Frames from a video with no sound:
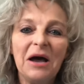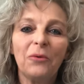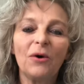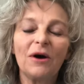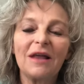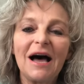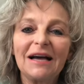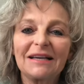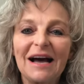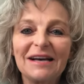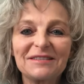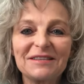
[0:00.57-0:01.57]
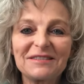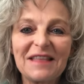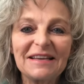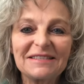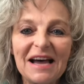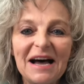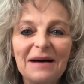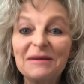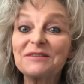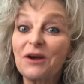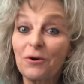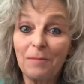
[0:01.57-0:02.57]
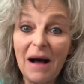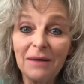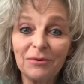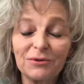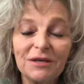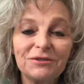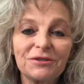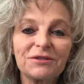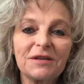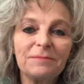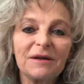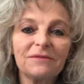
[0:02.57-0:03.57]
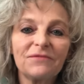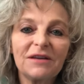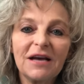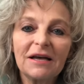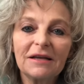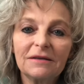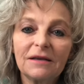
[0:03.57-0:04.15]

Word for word: Well, hi guys, it's that time. It's our Bible teaching snippet of the day.